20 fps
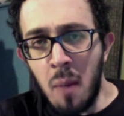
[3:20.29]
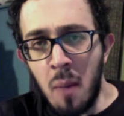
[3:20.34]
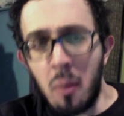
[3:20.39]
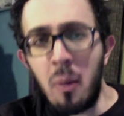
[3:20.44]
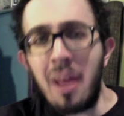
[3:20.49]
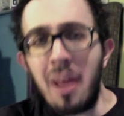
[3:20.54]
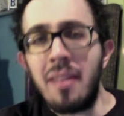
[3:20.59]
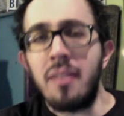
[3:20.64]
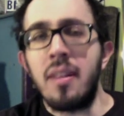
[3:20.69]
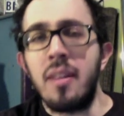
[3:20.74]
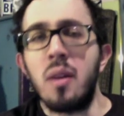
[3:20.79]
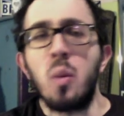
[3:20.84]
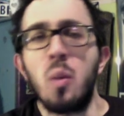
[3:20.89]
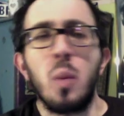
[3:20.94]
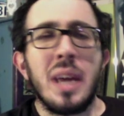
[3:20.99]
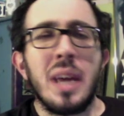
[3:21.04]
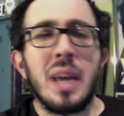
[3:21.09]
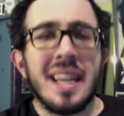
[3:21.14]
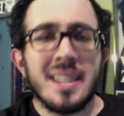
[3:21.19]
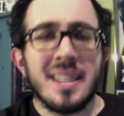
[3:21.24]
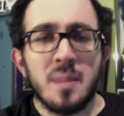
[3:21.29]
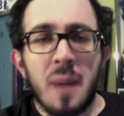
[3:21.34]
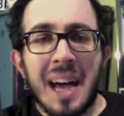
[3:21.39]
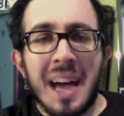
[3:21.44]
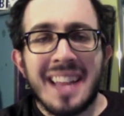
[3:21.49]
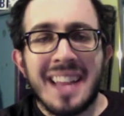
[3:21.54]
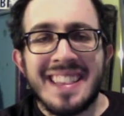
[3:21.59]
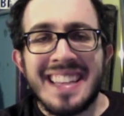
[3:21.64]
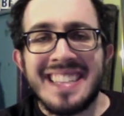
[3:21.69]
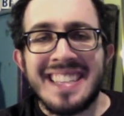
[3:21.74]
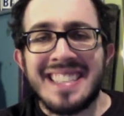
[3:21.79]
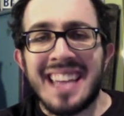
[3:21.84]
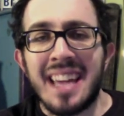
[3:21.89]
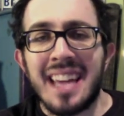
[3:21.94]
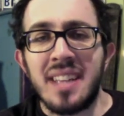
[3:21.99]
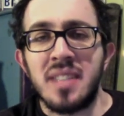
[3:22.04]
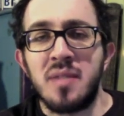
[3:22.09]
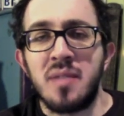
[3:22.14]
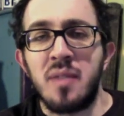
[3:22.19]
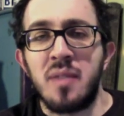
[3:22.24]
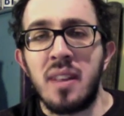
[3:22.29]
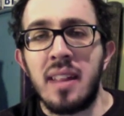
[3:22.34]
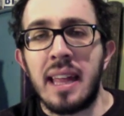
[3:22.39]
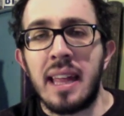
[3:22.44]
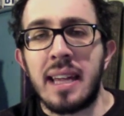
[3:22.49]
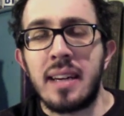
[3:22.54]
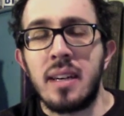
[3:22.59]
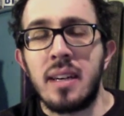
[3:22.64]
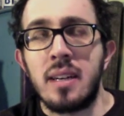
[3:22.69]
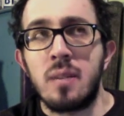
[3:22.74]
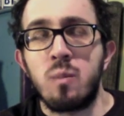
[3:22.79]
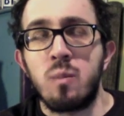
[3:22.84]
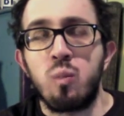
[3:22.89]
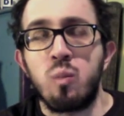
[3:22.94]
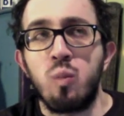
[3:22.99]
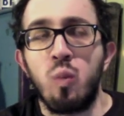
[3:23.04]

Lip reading: but rather than a weak spot, these tales feel like a